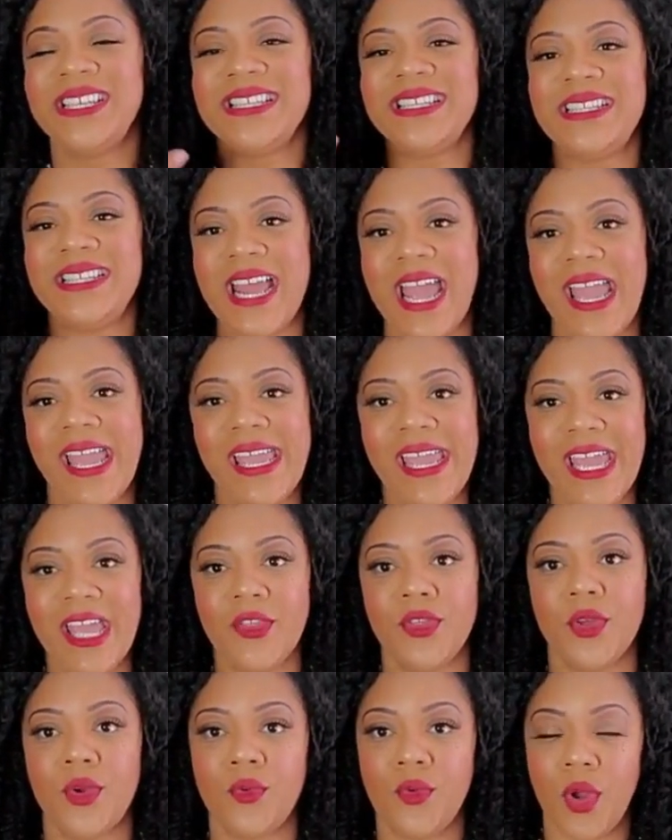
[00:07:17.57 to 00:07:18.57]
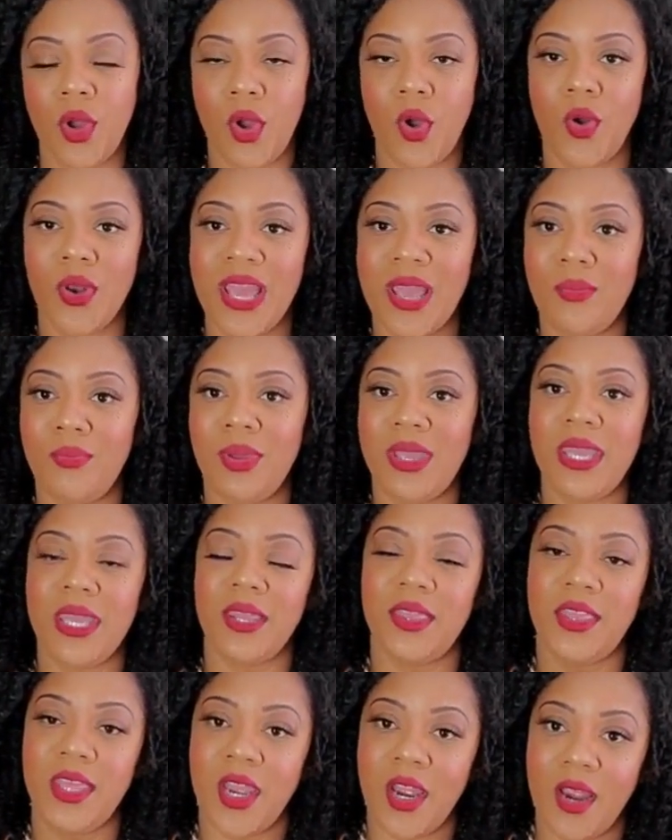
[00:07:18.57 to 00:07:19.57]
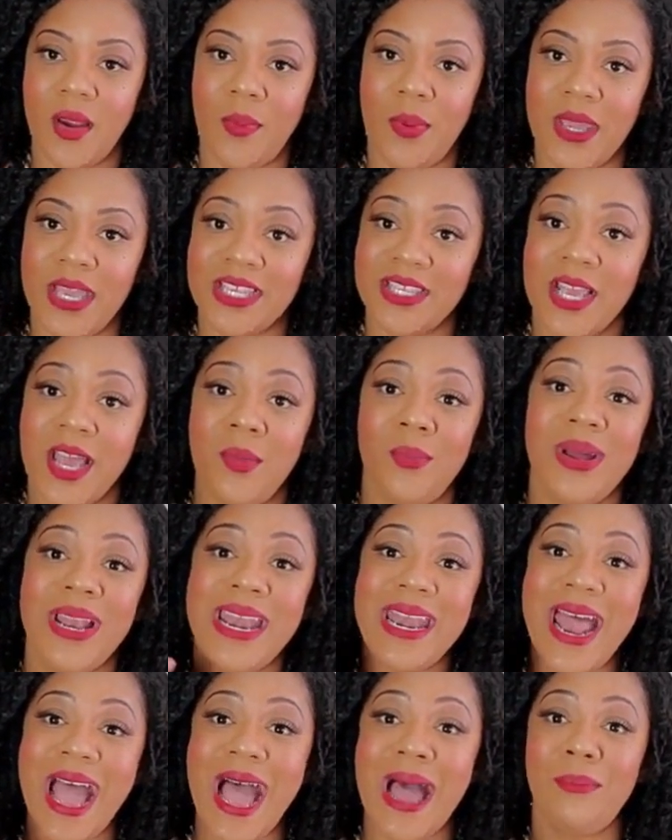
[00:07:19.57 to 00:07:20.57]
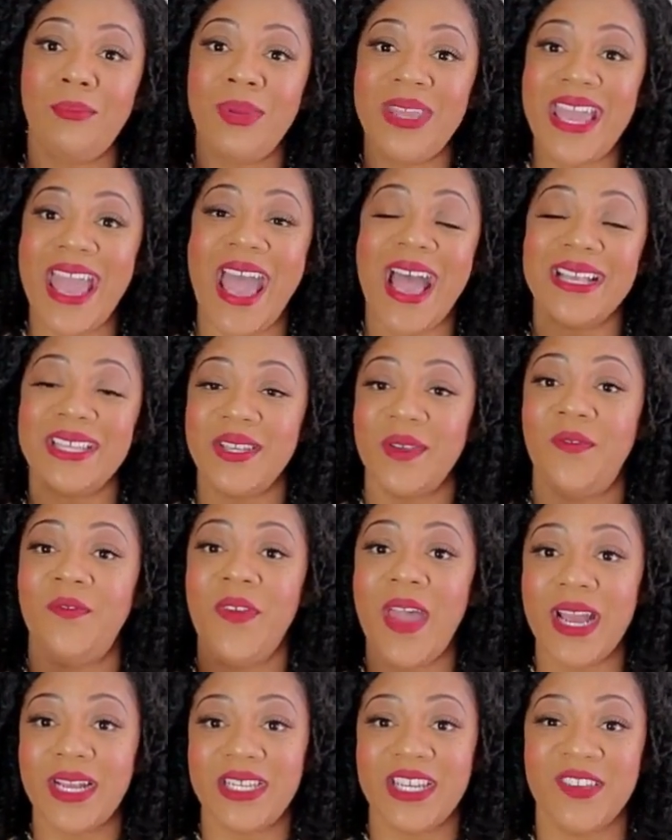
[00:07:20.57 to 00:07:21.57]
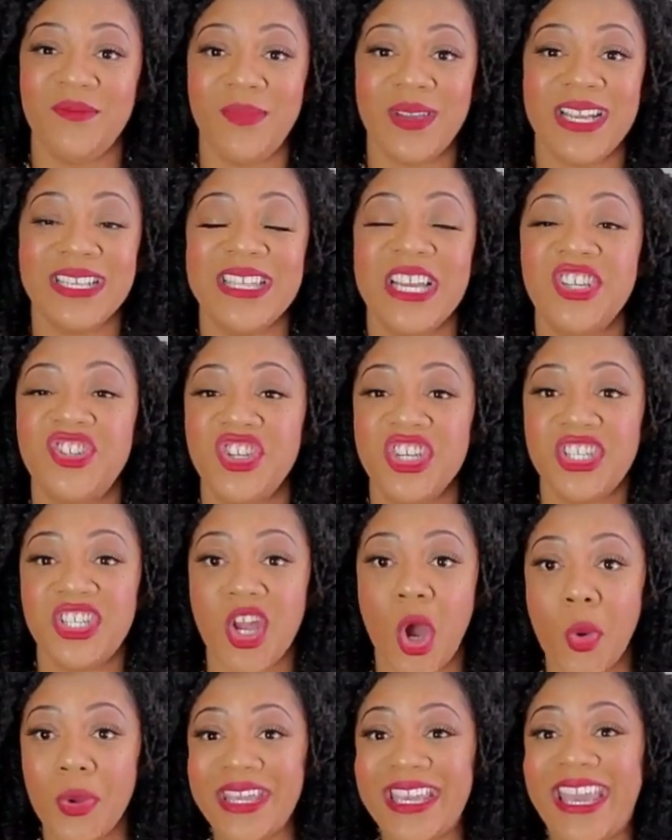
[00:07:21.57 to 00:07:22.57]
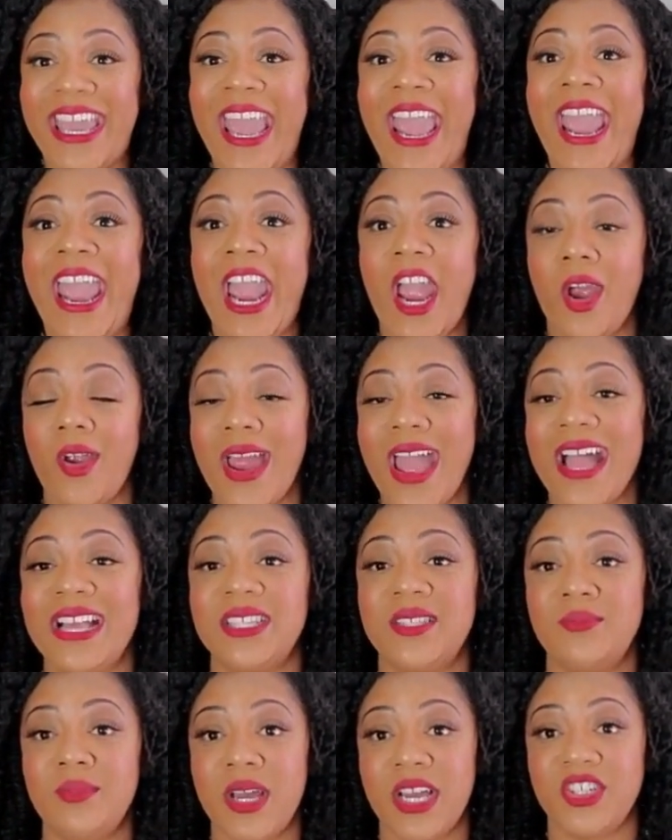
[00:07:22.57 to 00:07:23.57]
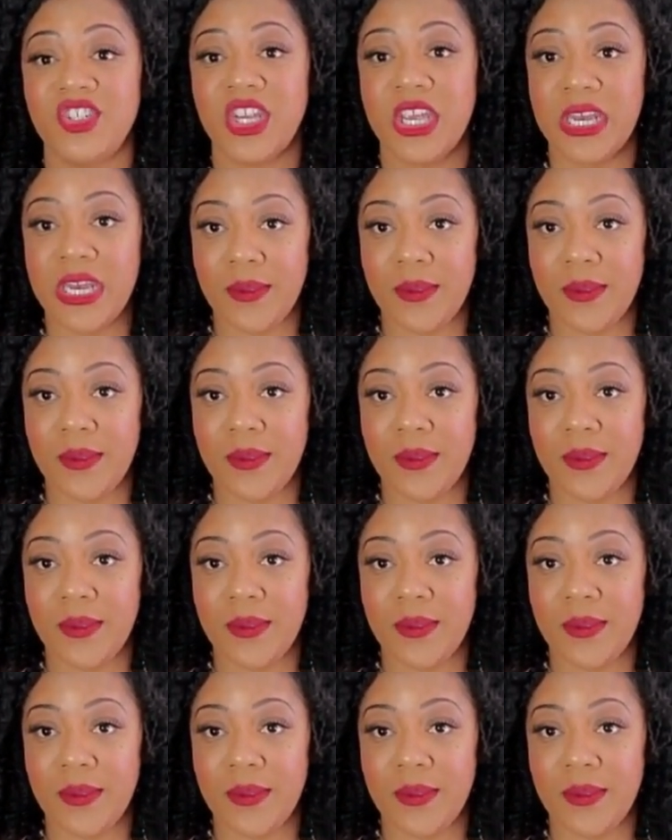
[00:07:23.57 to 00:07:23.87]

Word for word: to stay in the role and be a therapist, but not be as effective because they just don't care as much